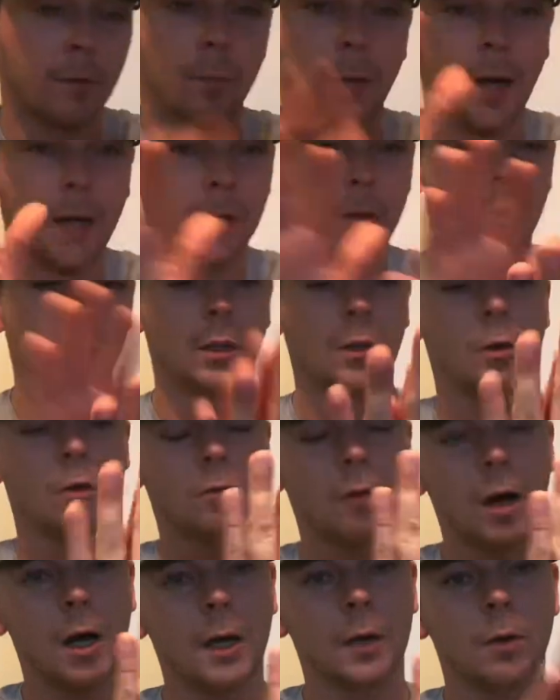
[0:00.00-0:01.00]
buy you a little
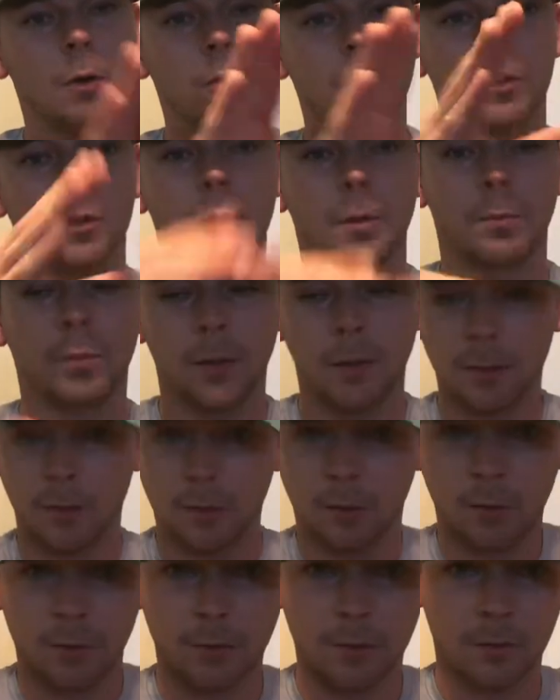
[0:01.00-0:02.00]
rod holder to put
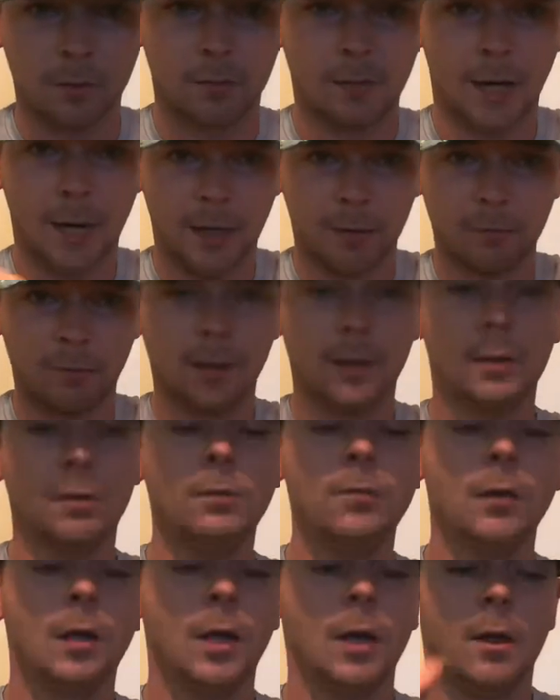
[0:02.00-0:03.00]
on the side
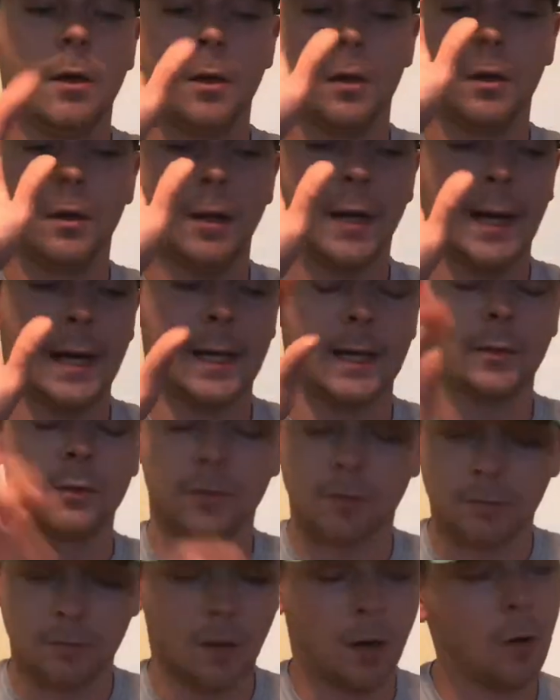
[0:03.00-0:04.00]
rail, and
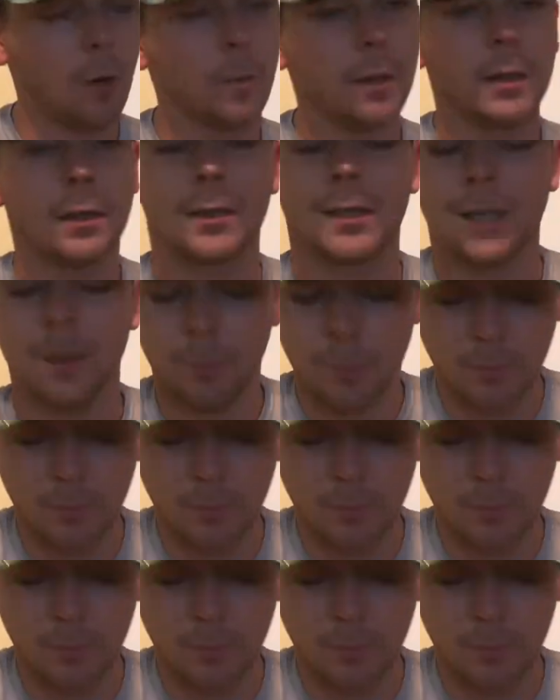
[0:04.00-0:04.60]
just always keep